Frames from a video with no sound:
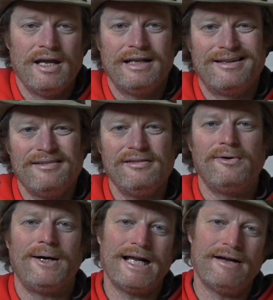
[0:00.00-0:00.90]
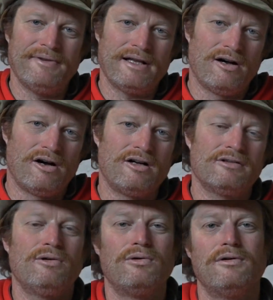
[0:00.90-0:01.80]
It doesn't quite have that
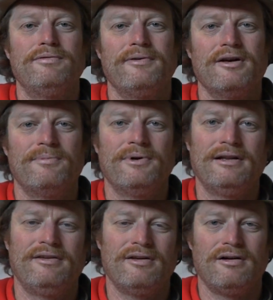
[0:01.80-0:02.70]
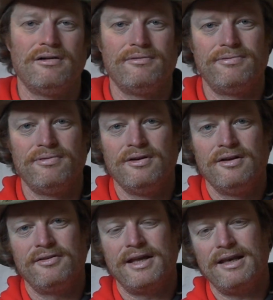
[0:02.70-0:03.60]
hardcore off-road ability
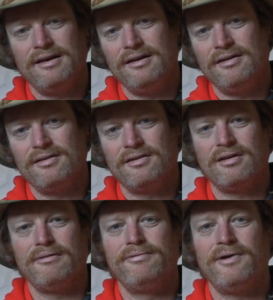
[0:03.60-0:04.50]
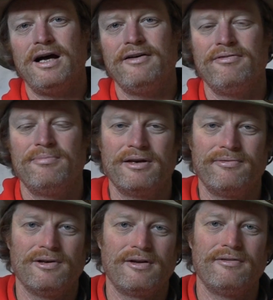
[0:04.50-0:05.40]
to get it into the top 5, but
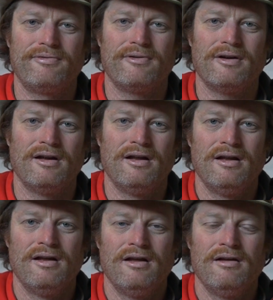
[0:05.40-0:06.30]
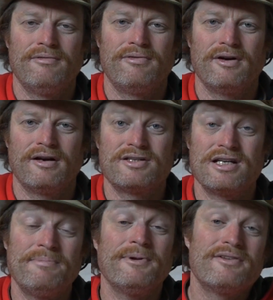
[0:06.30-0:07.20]
if you're looking for a
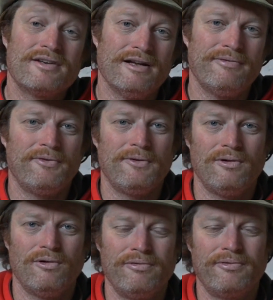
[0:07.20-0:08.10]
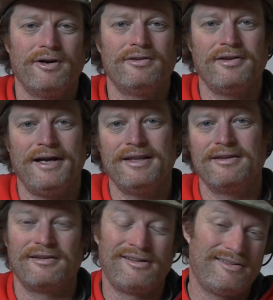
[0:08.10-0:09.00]
cheap and cheerful off-road tyre
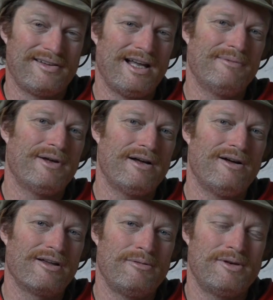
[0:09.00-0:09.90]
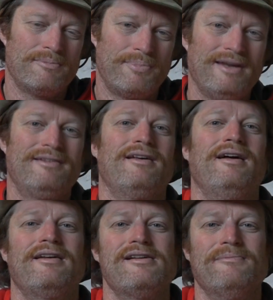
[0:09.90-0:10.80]
that is designed by arguably the best
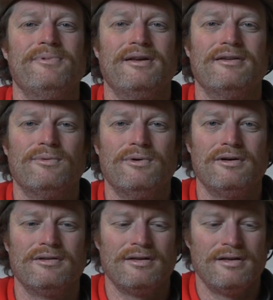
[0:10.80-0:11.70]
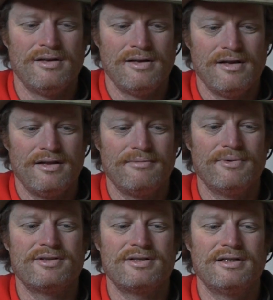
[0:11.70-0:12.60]
tyre company in the world, the
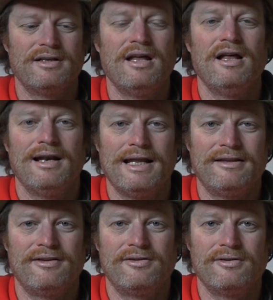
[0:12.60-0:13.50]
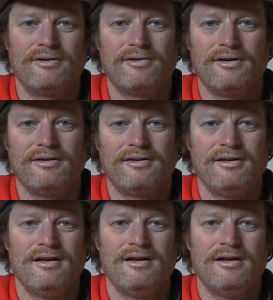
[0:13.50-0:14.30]
Michelin Latitude Cross